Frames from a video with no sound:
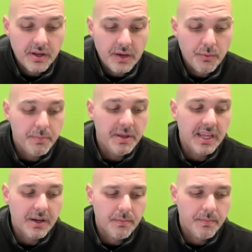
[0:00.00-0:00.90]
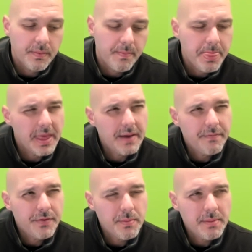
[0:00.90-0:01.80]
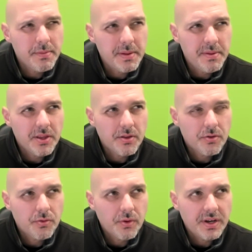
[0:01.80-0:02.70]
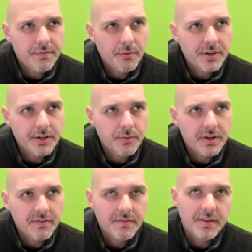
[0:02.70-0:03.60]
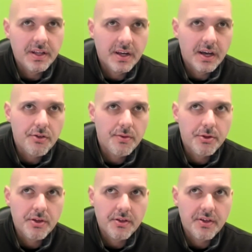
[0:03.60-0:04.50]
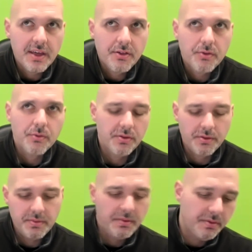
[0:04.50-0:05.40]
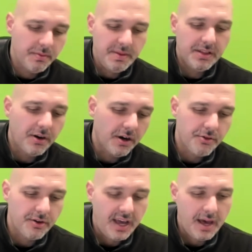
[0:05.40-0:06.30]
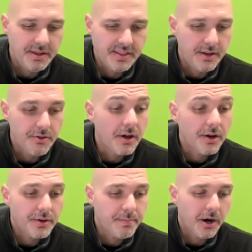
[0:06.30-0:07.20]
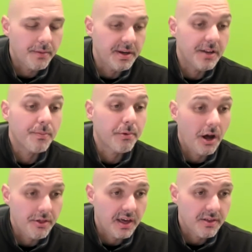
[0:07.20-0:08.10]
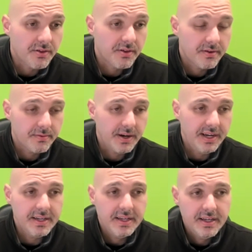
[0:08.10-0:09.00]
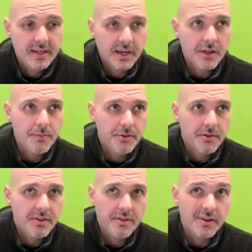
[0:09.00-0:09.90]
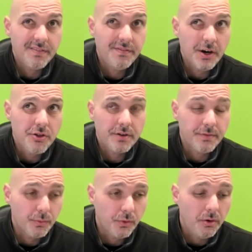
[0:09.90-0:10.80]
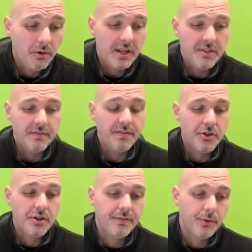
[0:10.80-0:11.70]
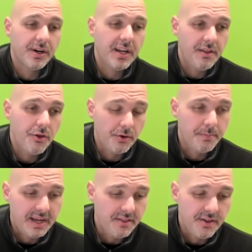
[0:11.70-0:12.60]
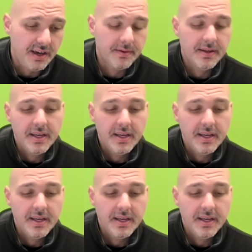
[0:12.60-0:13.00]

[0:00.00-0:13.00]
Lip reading: it would be like, if you remember maybe the 2014, 2015 customer success, the big talk started happening that it's not a department, it's a process, right? Customer success is not a function of a role, it's a function of an organizational mindset.